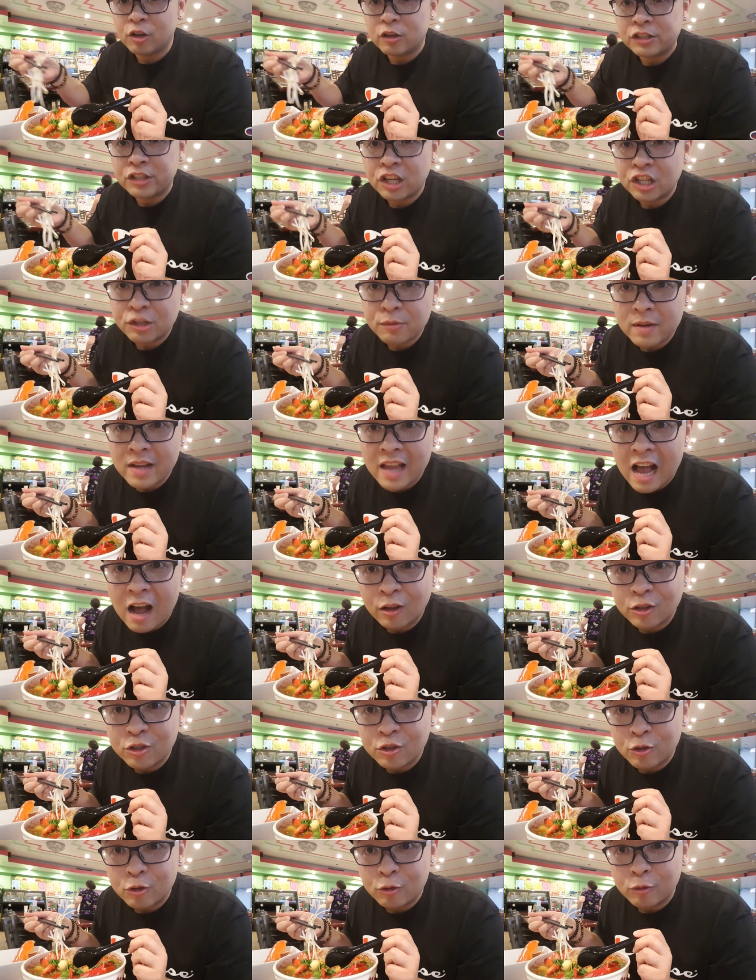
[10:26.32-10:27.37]
She was teaching me
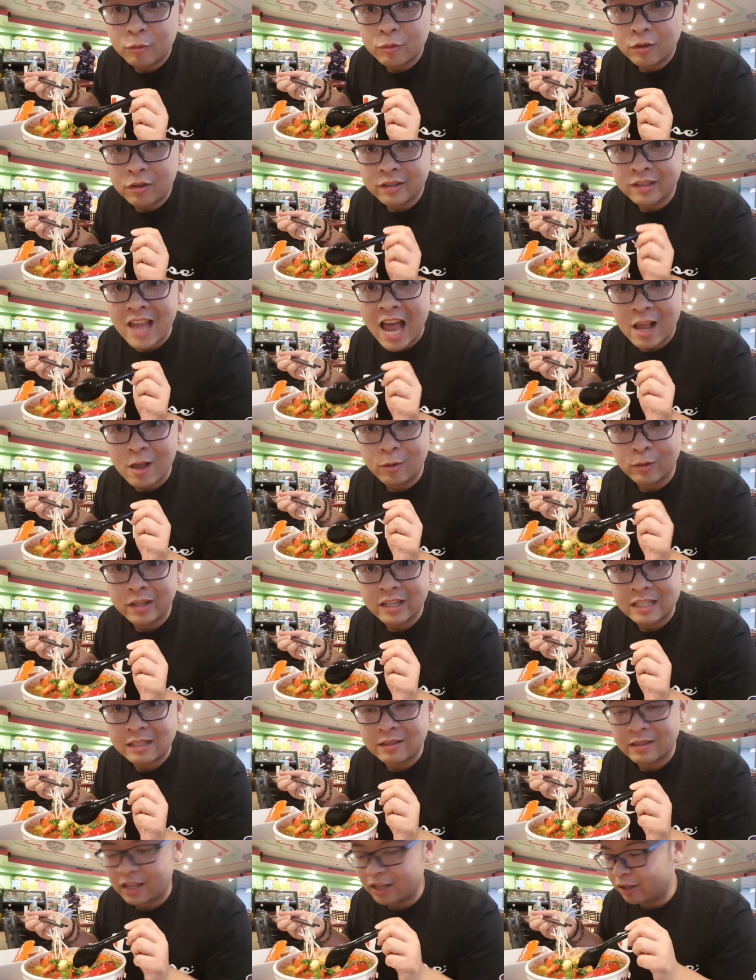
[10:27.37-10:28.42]
how to tackle
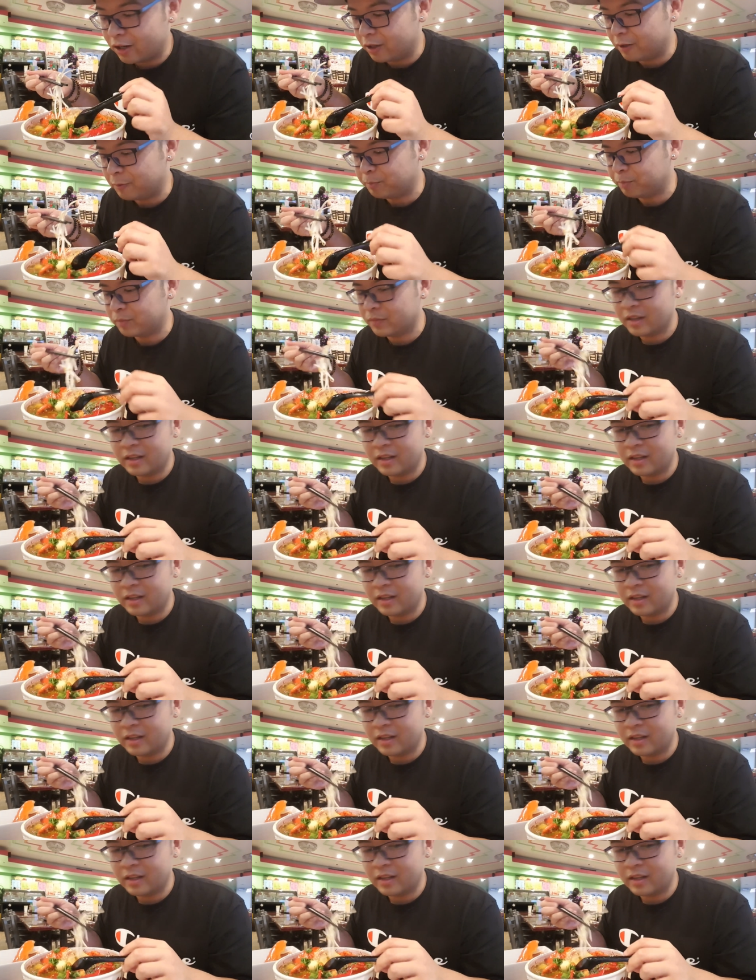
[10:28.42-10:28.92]
this spinner.